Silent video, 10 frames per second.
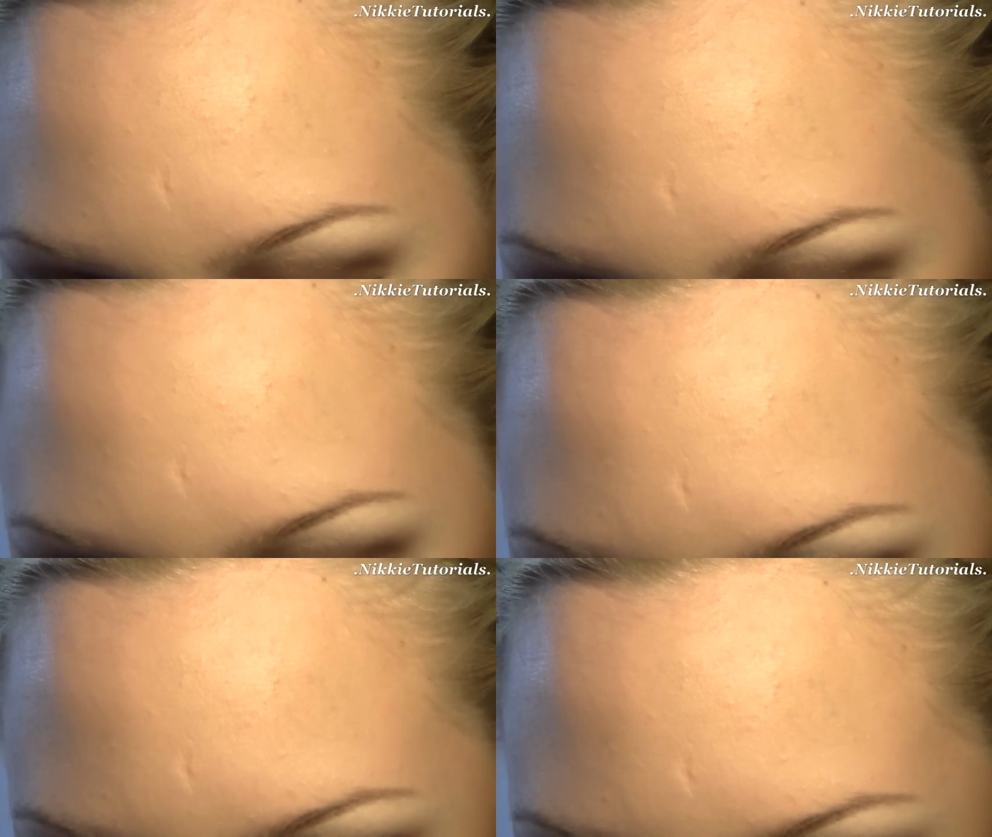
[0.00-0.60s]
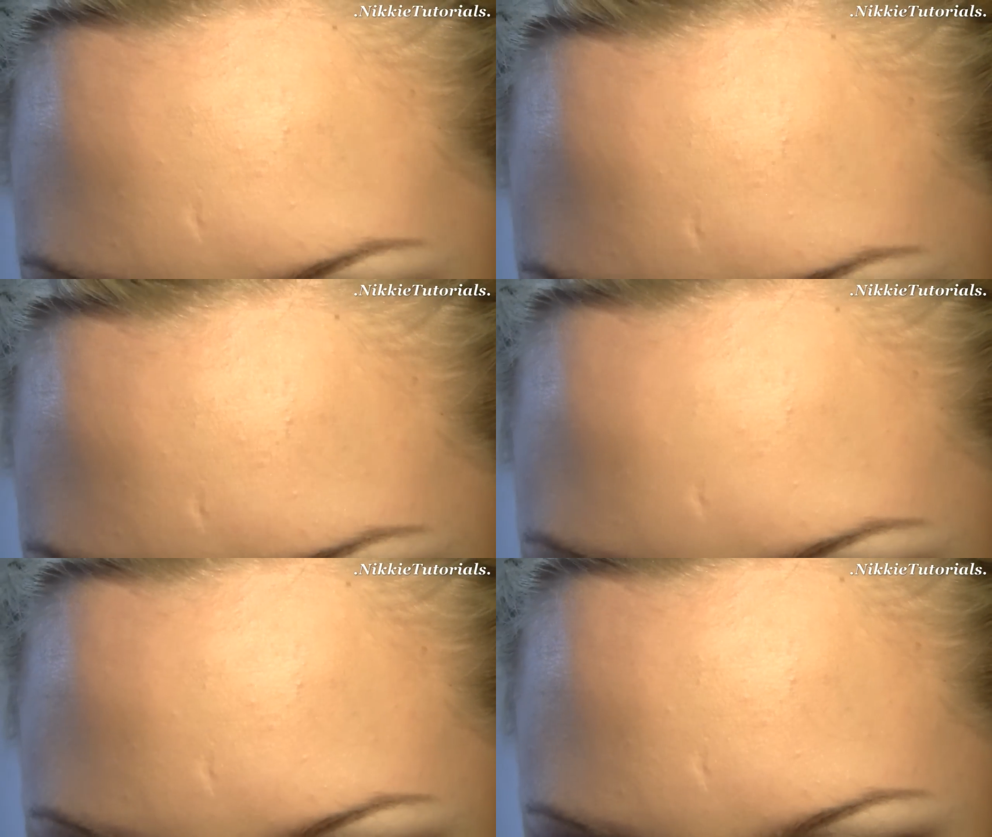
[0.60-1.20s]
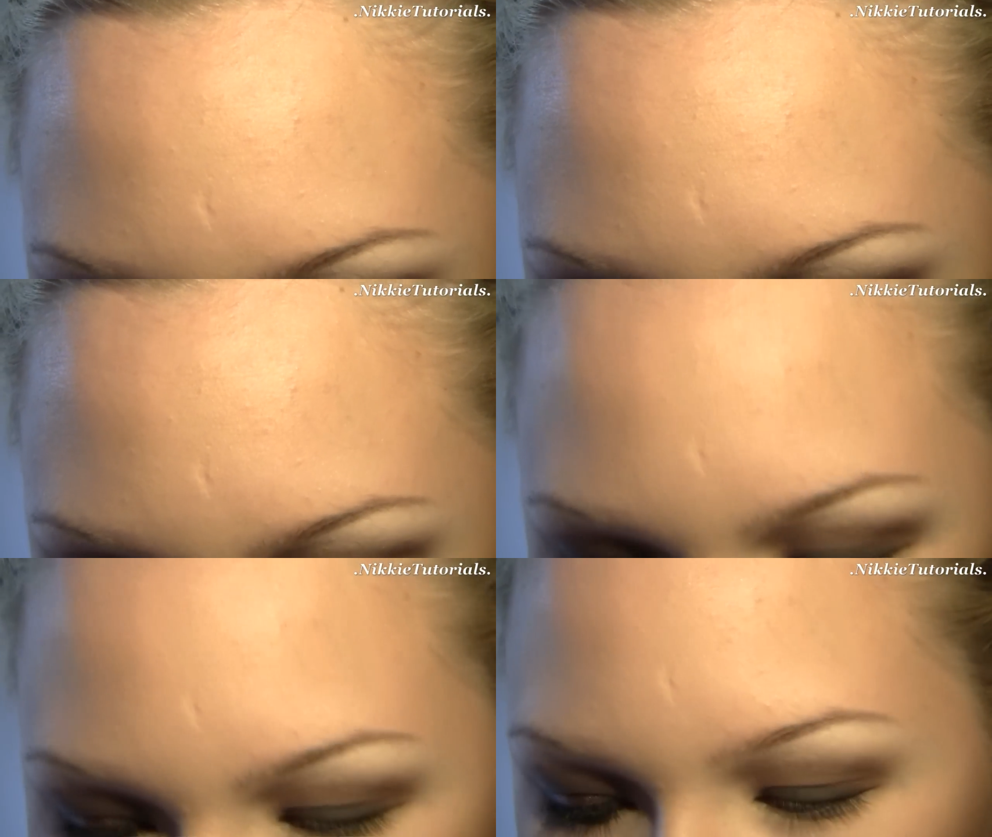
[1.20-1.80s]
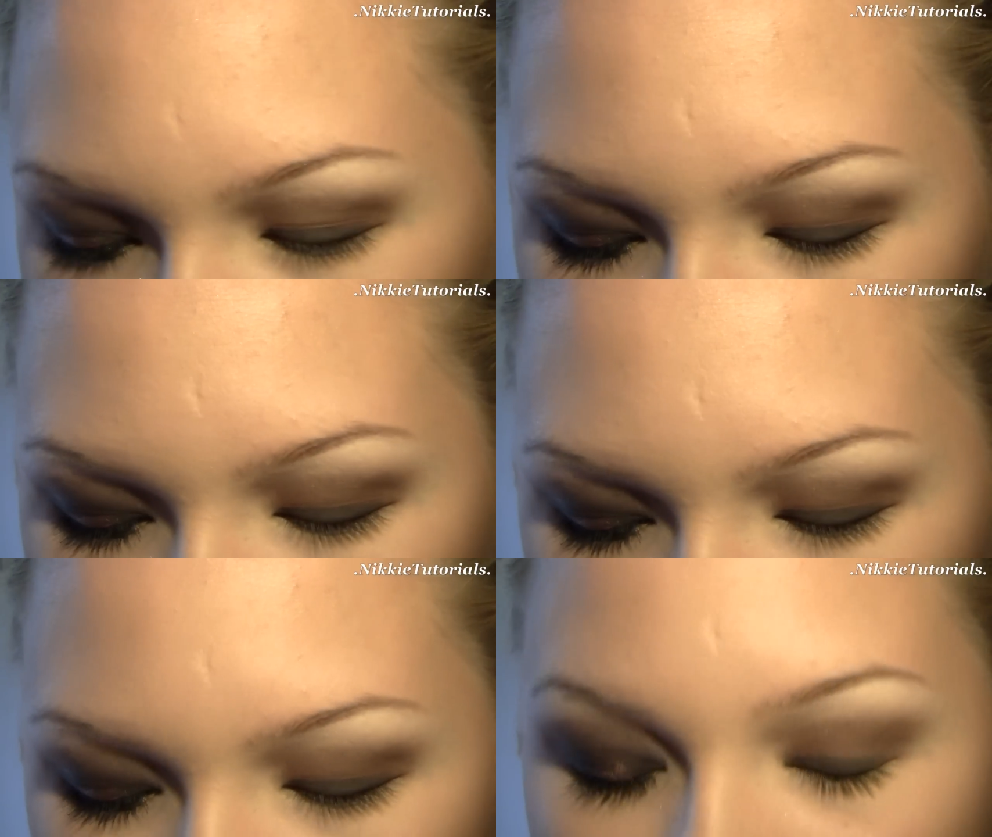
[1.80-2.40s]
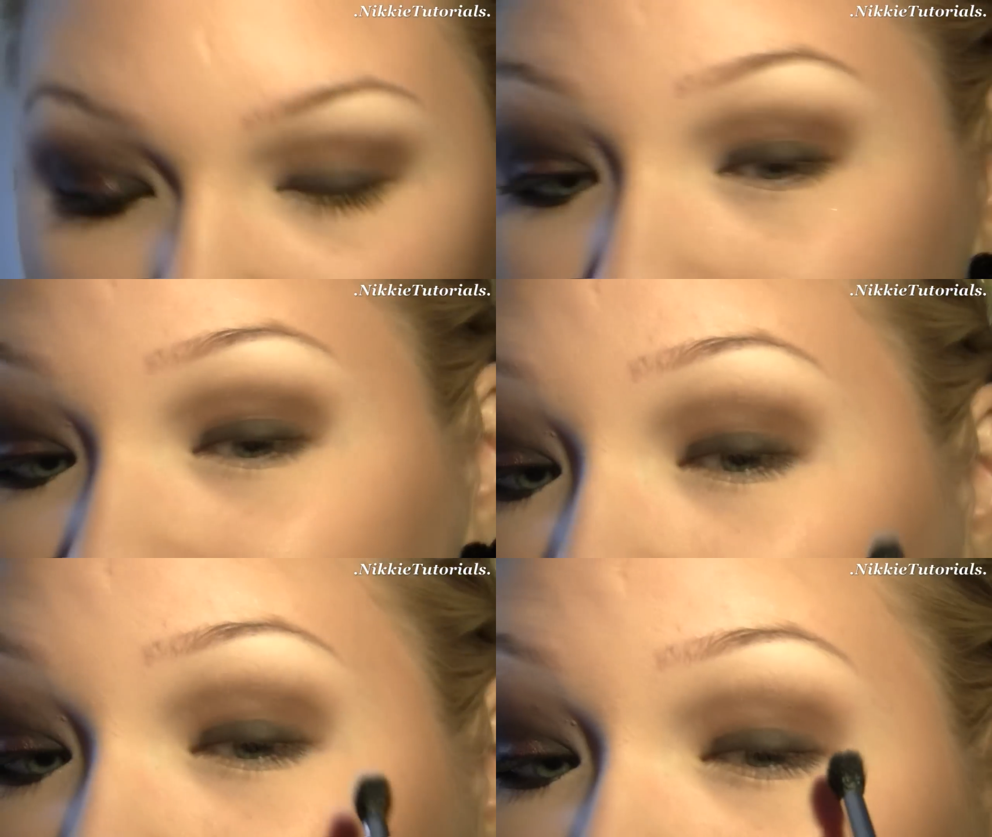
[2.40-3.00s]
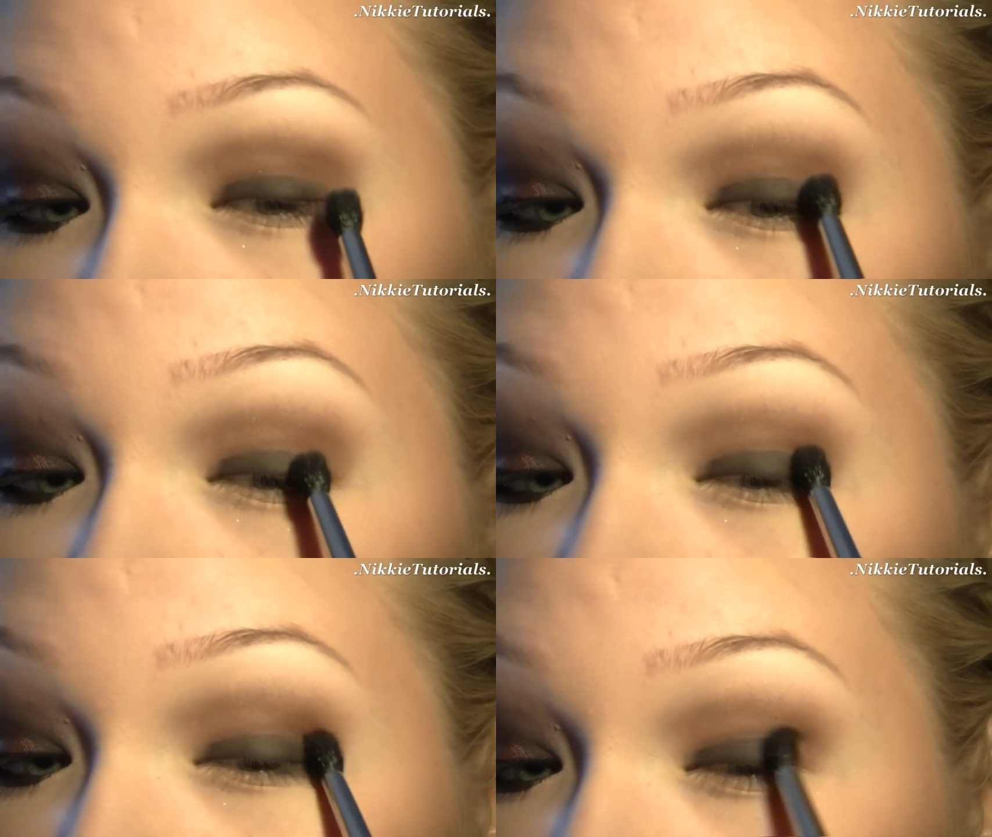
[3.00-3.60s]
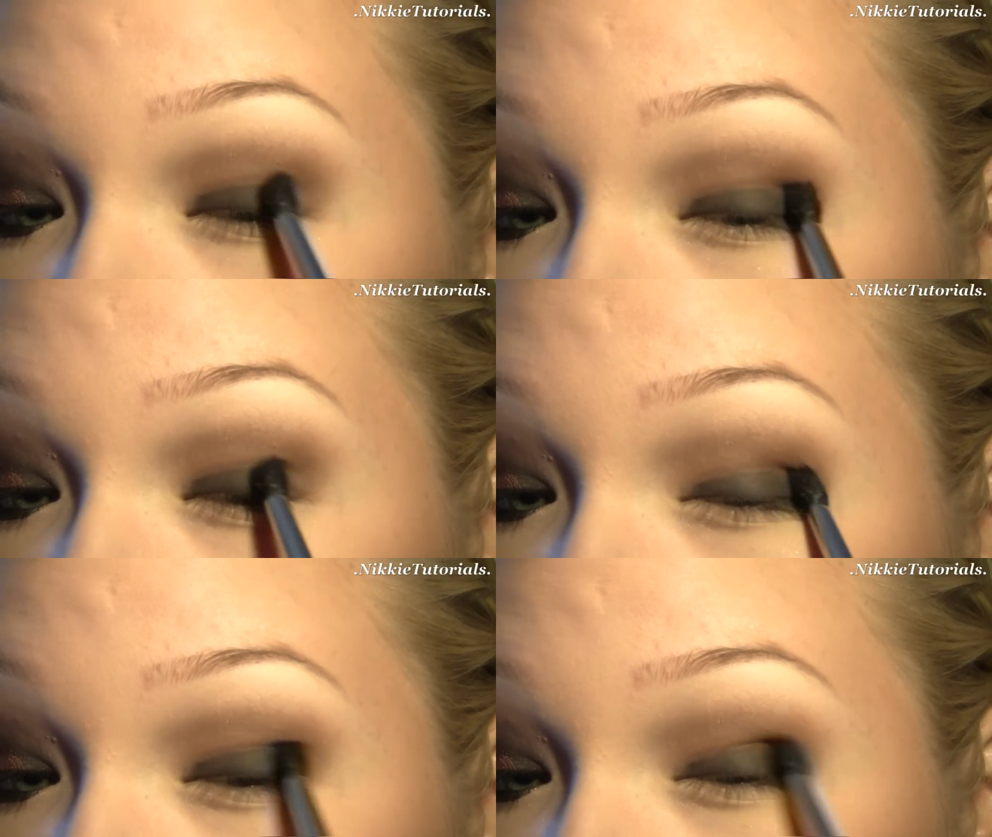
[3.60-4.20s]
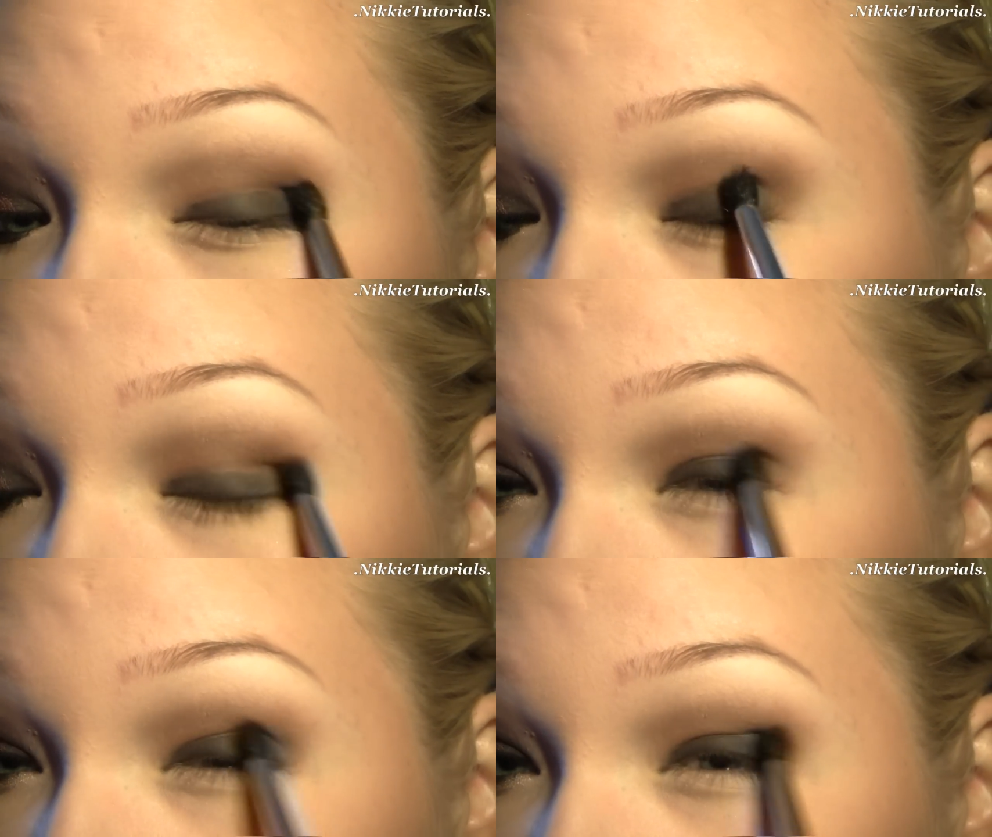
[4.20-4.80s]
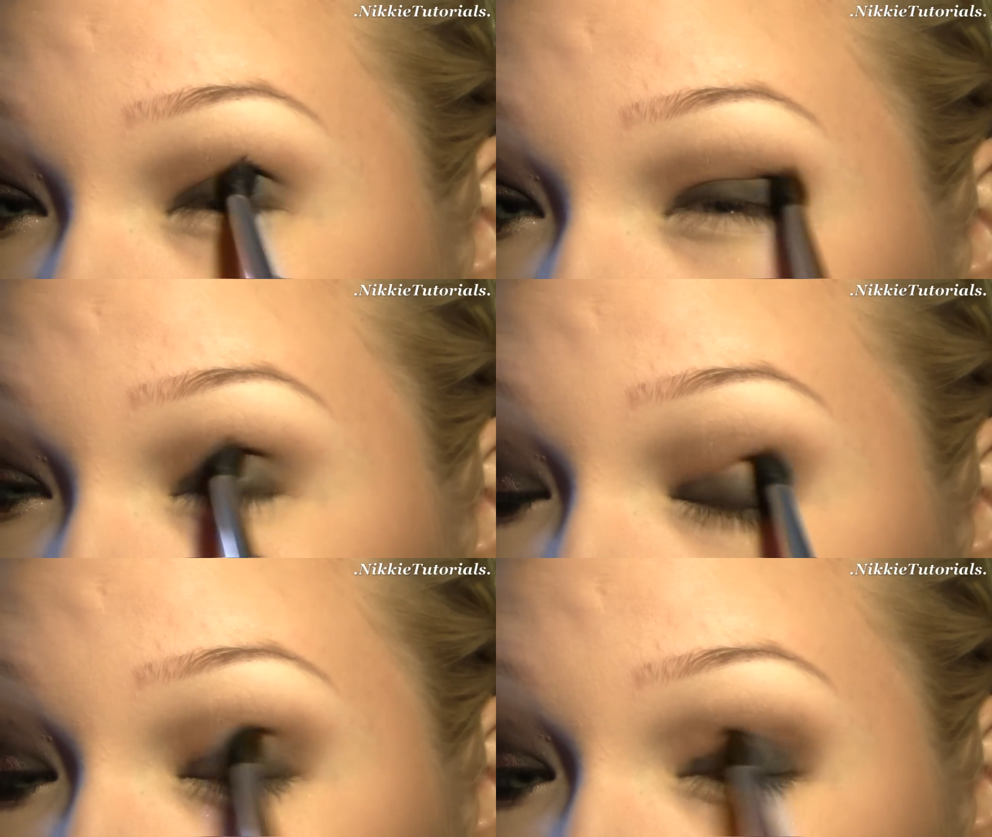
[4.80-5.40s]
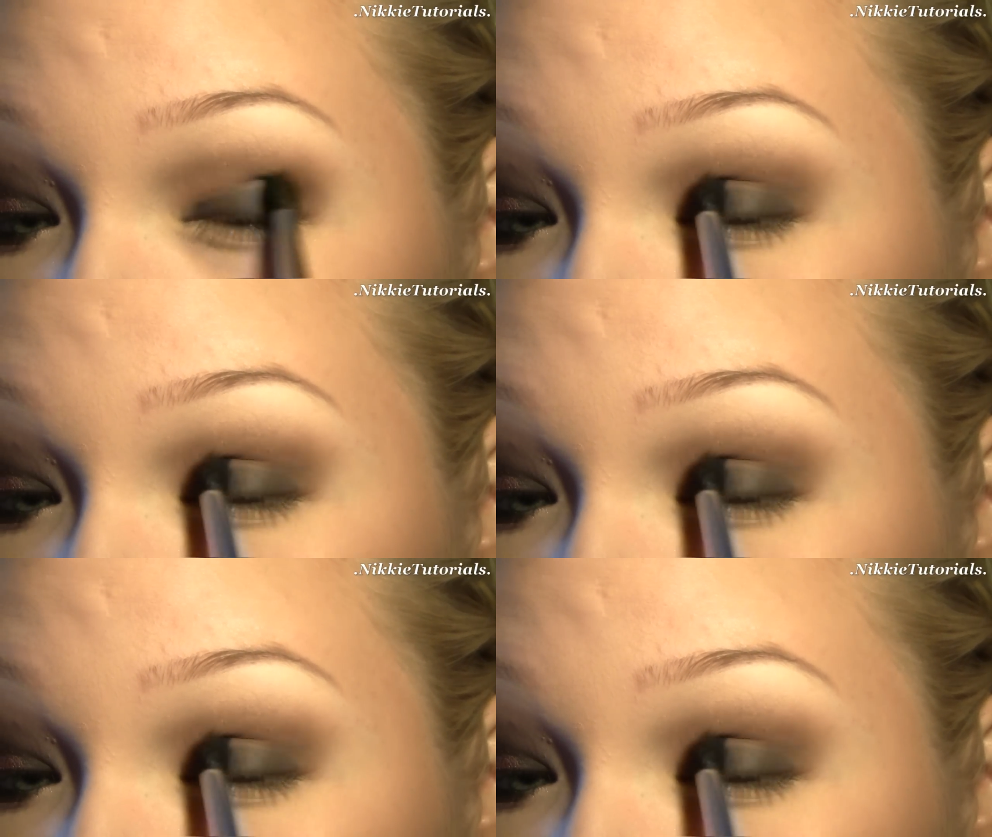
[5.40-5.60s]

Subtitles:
Nobody's mouth can be seen.